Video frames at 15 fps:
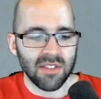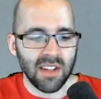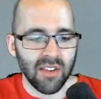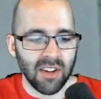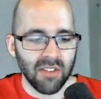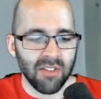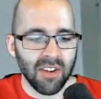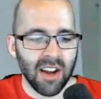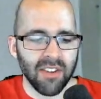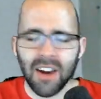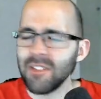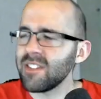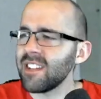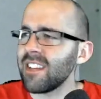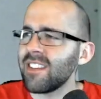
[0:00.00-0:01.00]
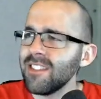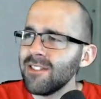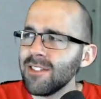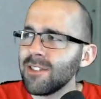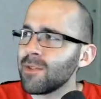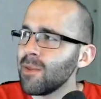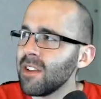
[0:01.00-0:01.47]
75. I was like, this
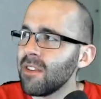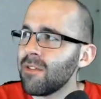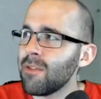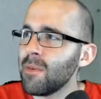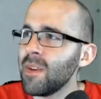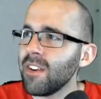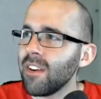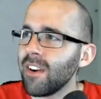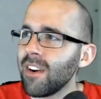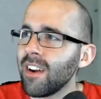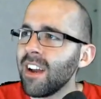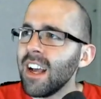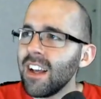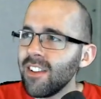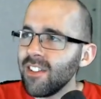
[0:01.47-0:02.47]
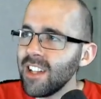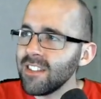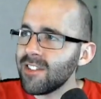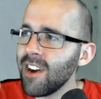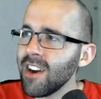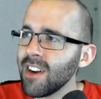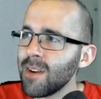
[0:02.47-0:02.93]
looks really familiar.
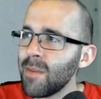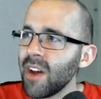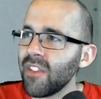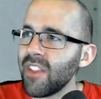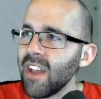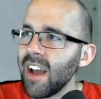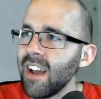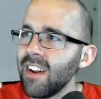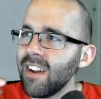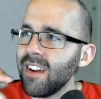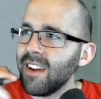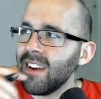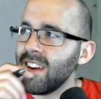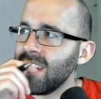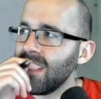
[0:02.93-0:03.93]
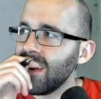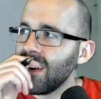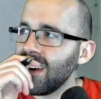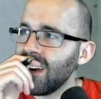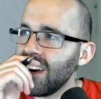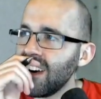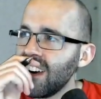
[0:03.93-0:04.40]
Let's talk about that.
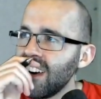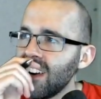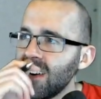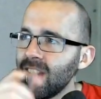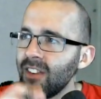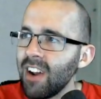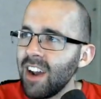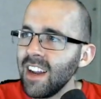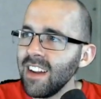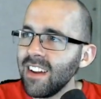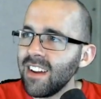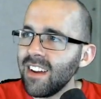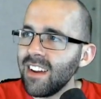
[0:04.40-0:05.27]
Right?